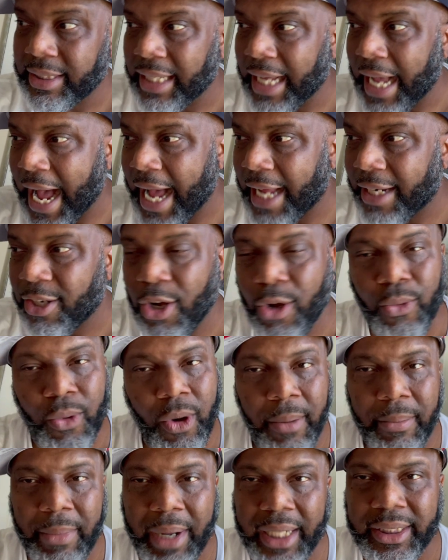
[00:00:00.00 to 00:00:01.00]
I don't
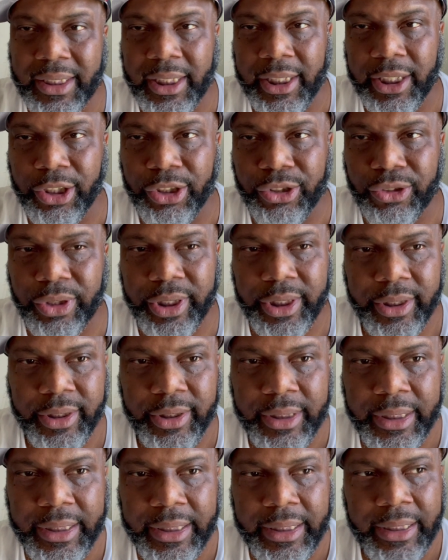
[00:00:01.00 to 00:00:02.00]
want my children
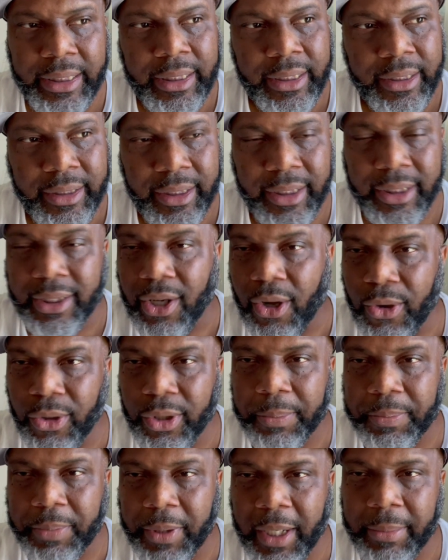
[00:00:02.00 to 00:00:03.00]
to go
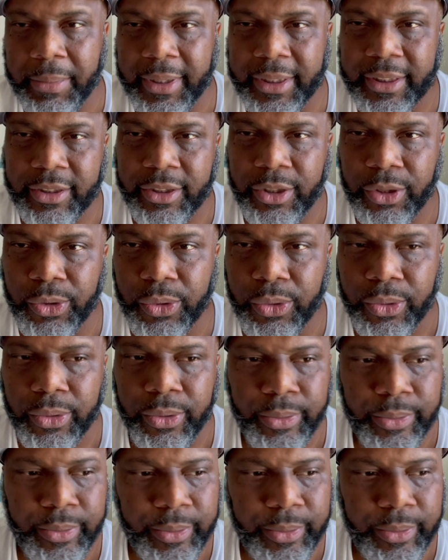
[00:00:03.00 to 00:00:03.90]
to public school.